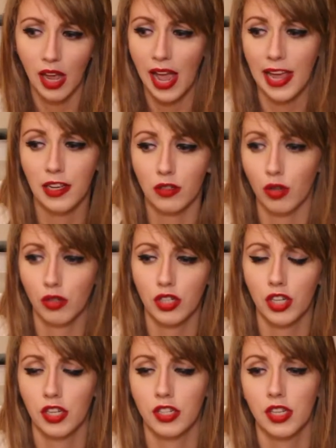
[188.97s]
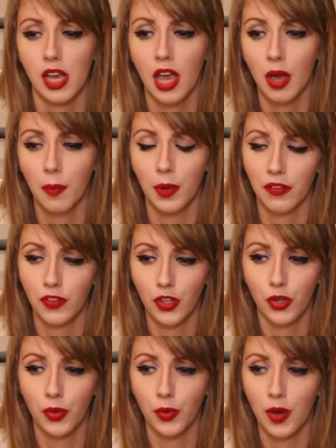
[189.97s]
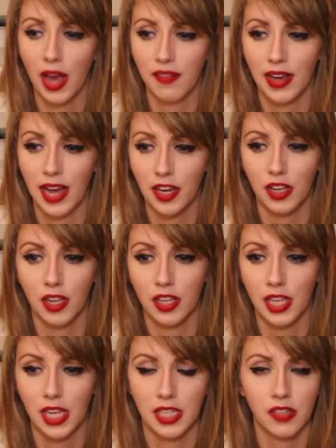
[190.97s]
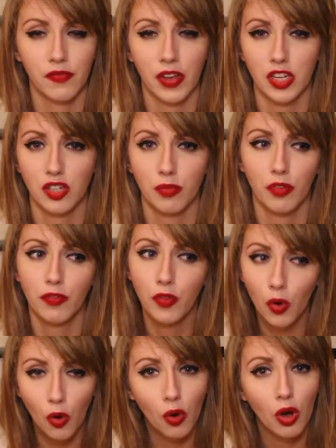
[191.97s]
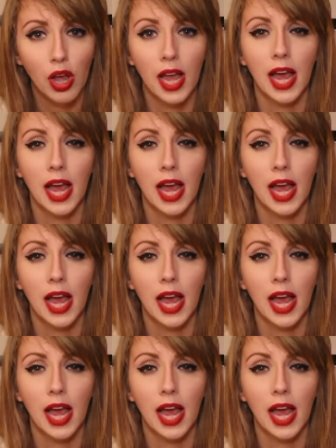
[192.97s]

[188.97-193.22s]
at your doctor's, but if you have had a yeast infection before